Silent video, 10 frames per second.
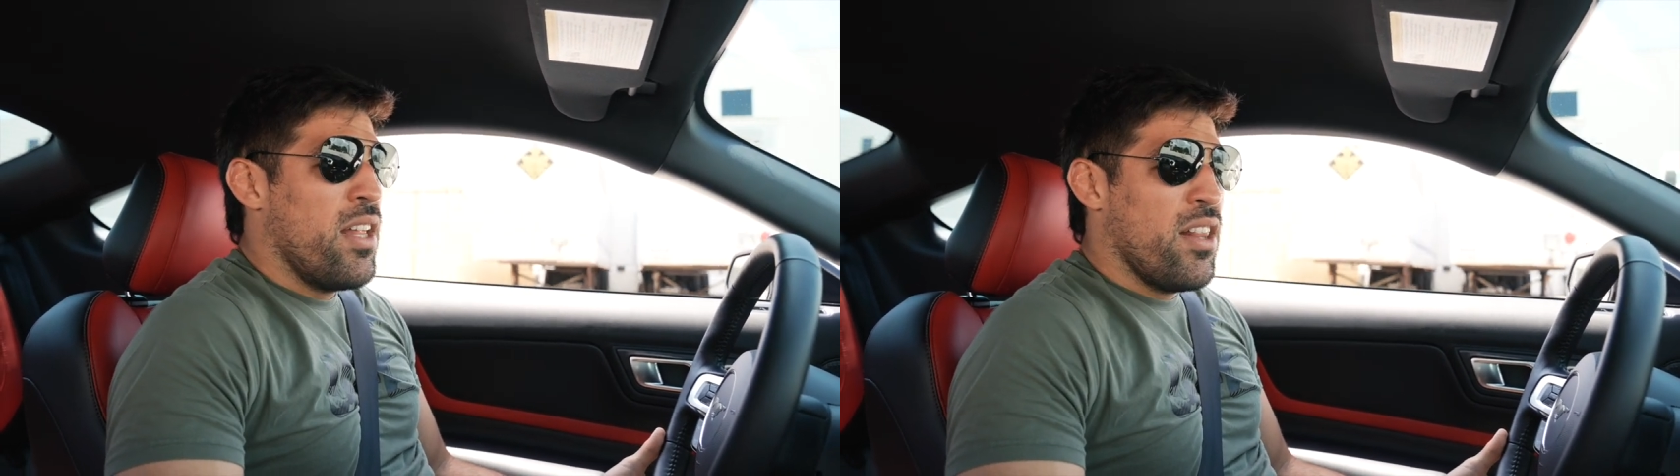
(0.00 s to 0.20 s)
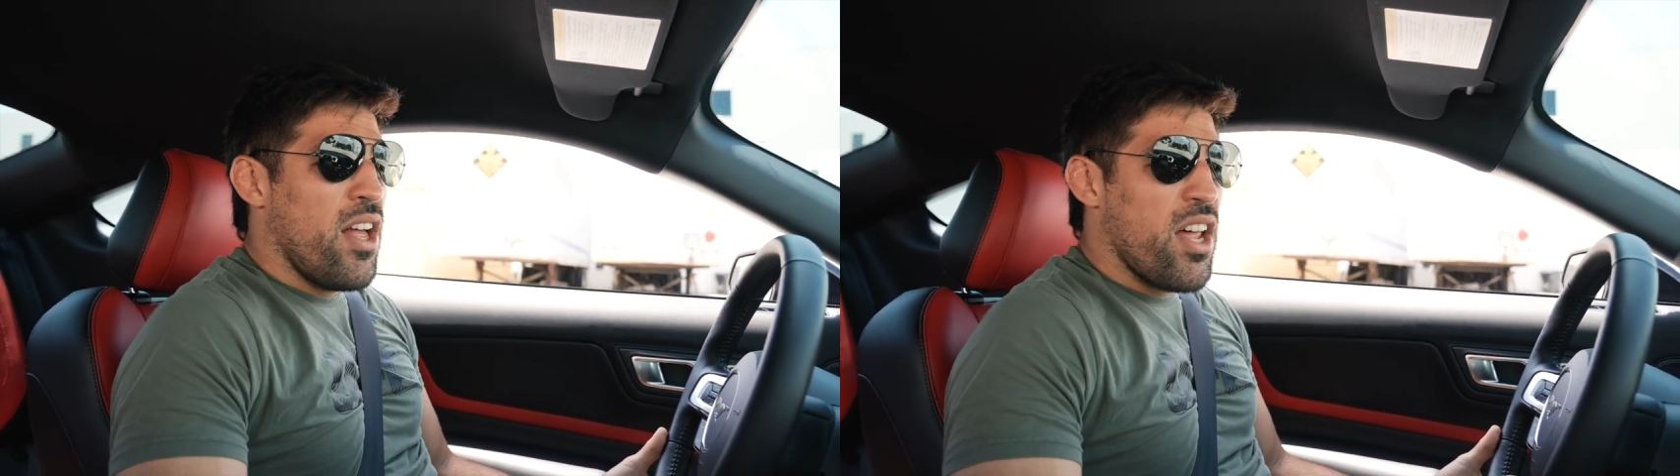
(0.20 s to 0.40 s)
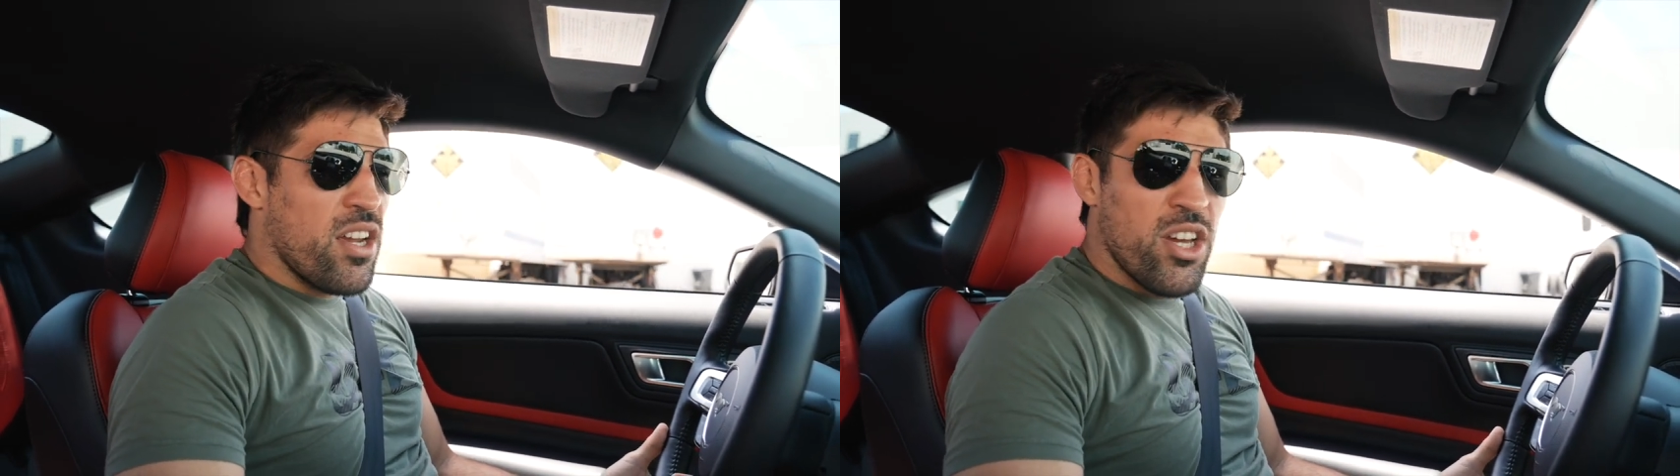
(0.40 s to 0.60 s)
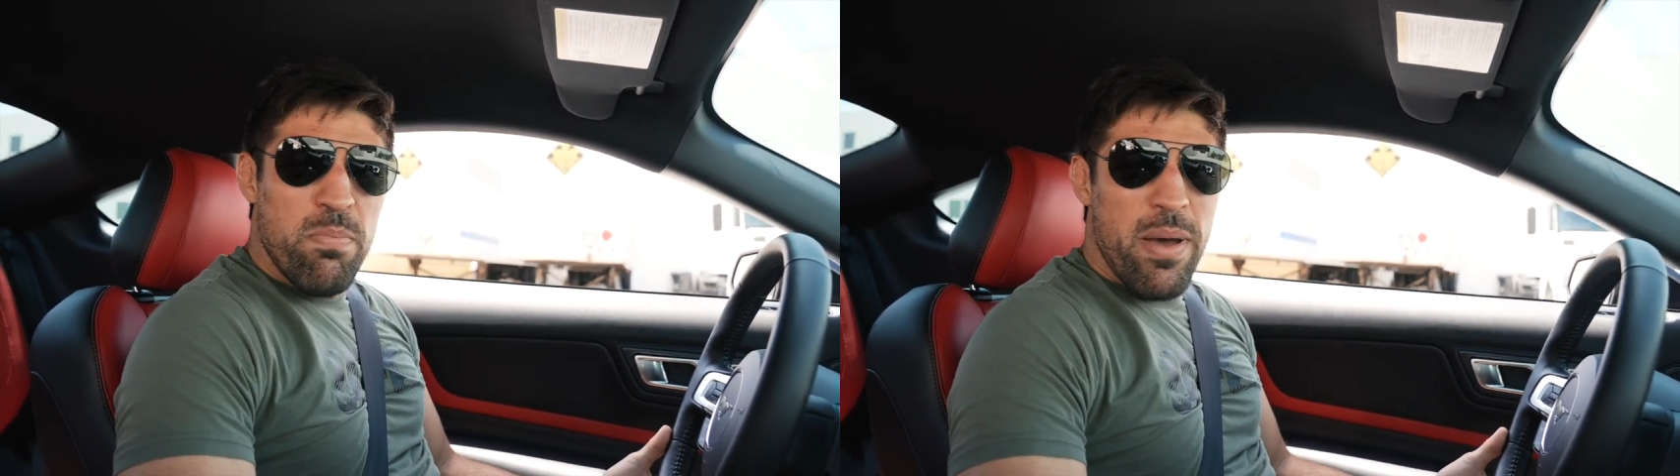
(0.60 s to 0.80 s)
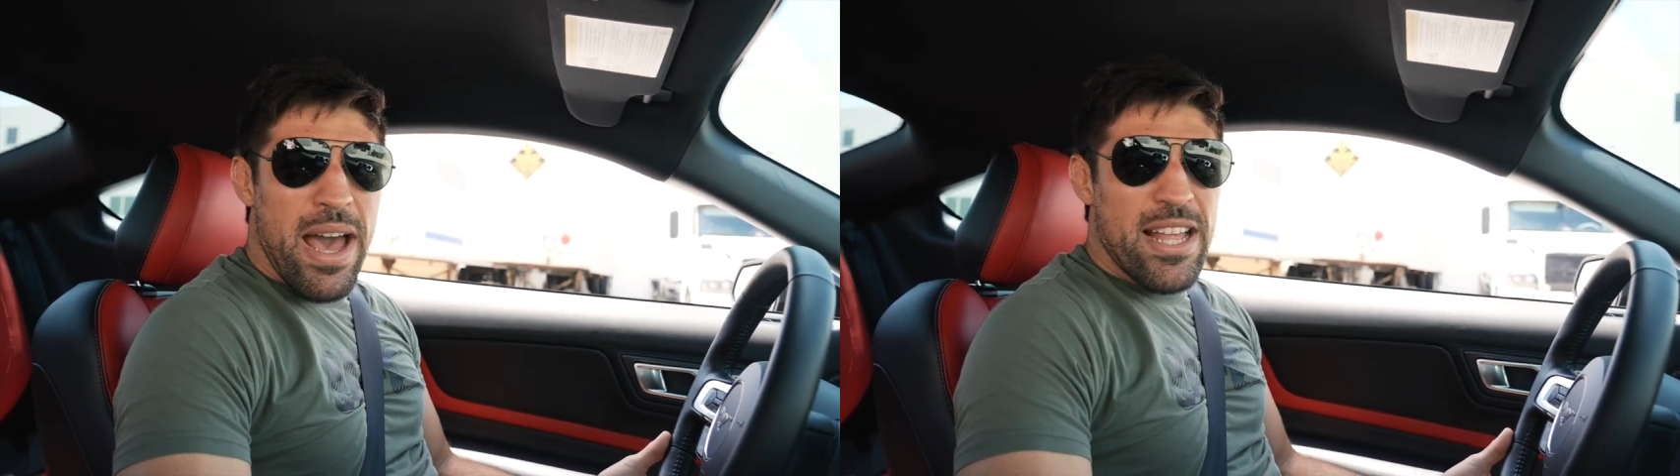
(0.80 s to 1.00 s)
A lot of
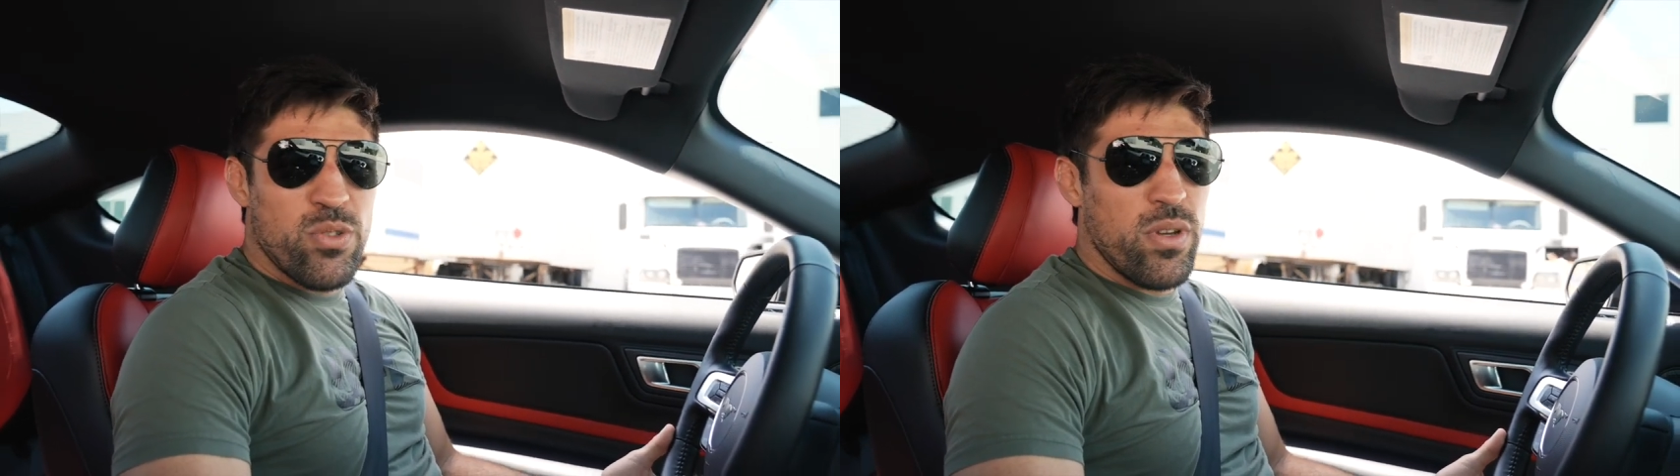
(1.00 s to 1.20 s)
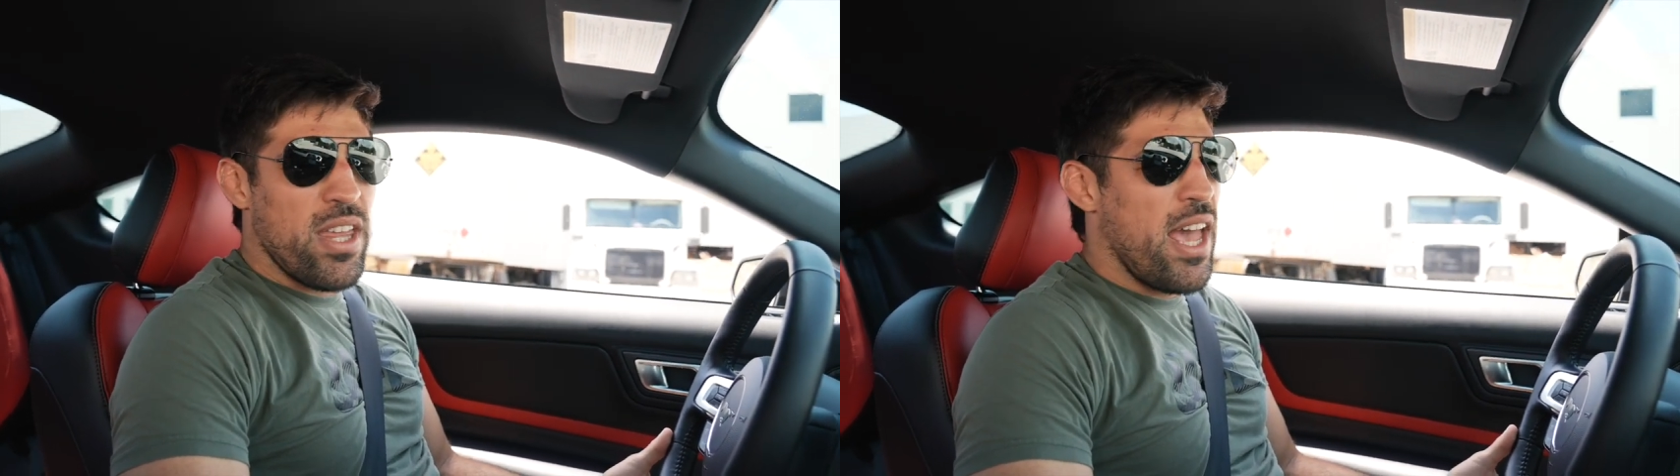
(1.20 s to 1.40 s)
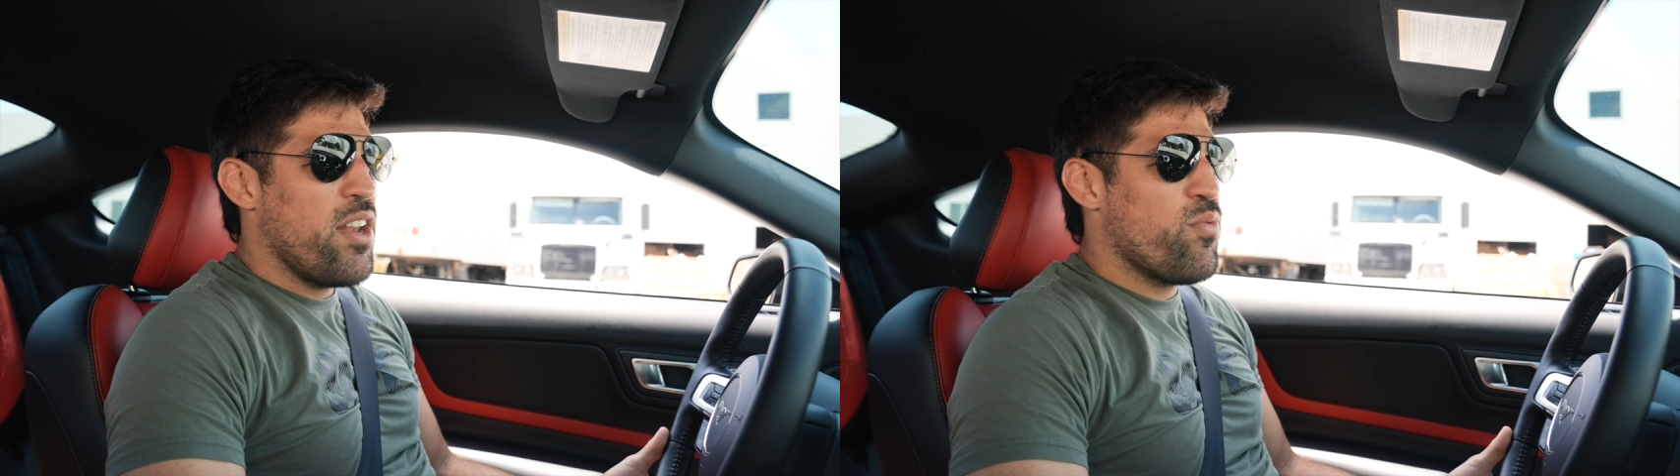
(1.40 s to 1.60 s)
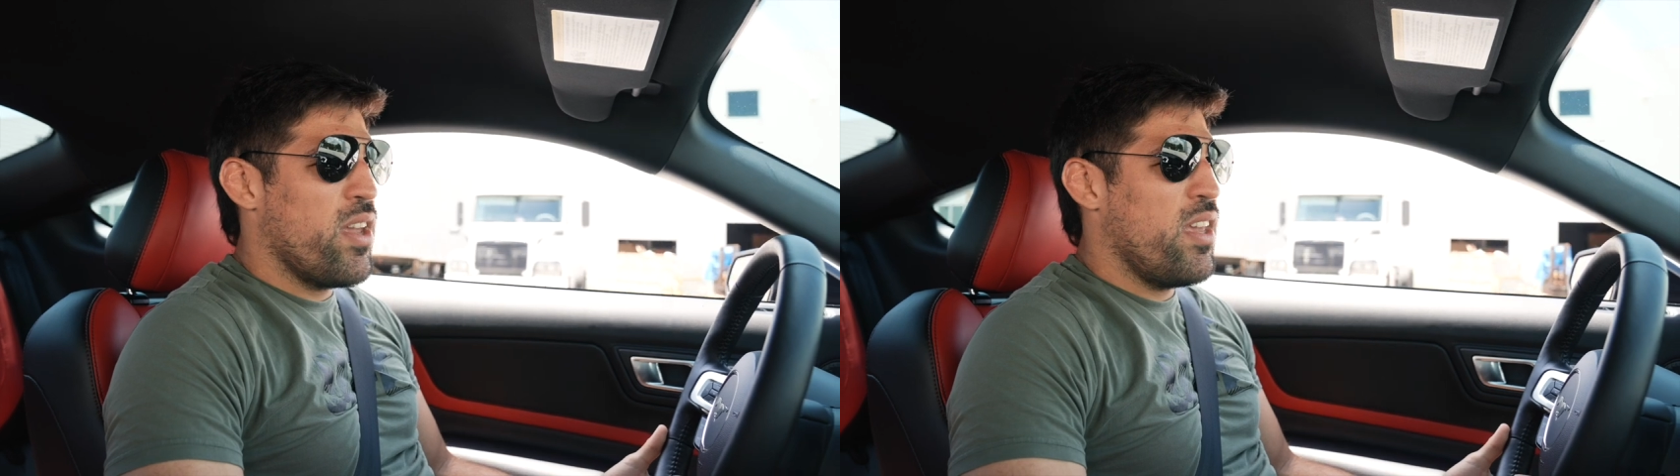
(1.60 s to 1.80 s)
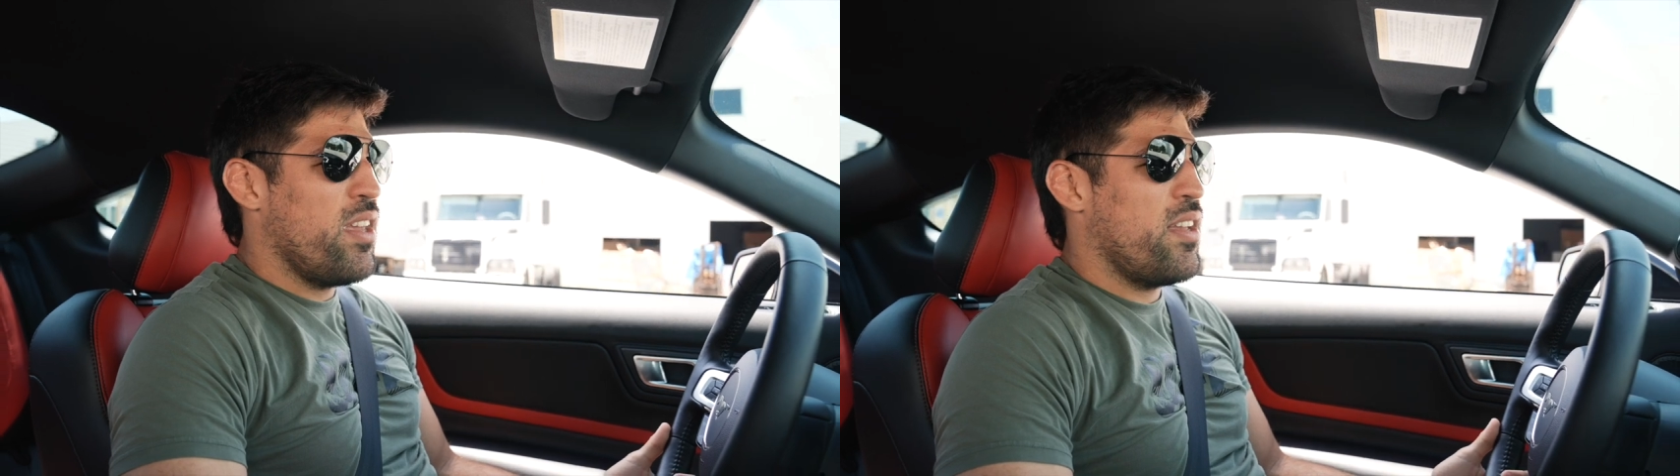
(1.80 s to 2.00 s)
good pads with
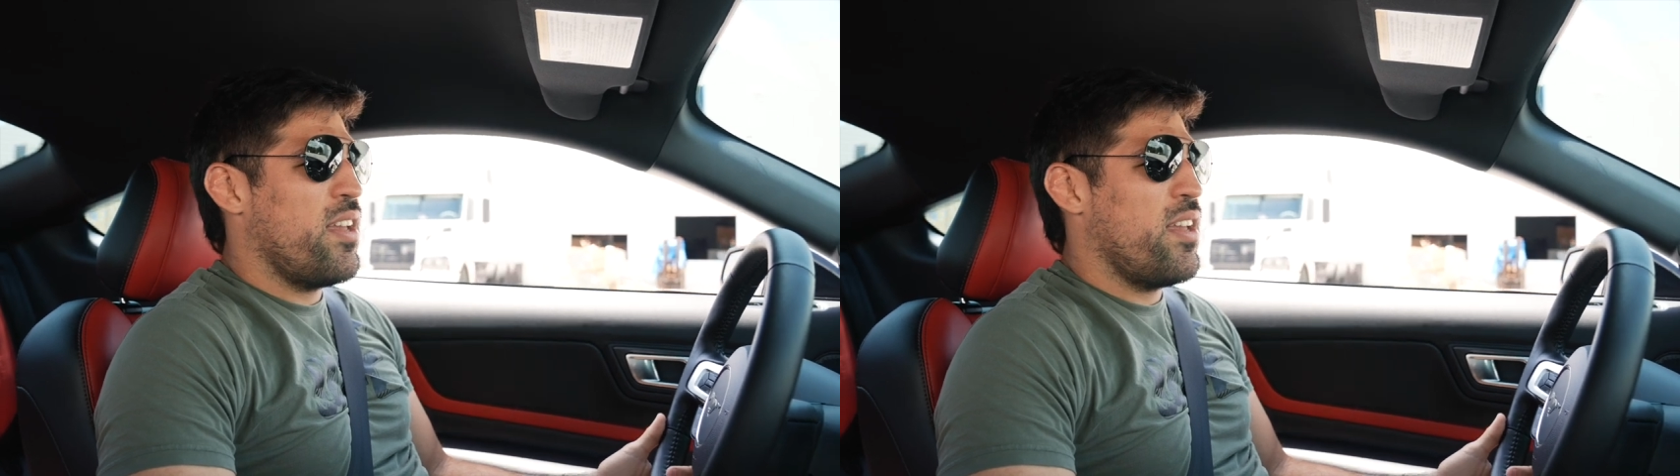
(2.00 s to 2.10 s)
Henry,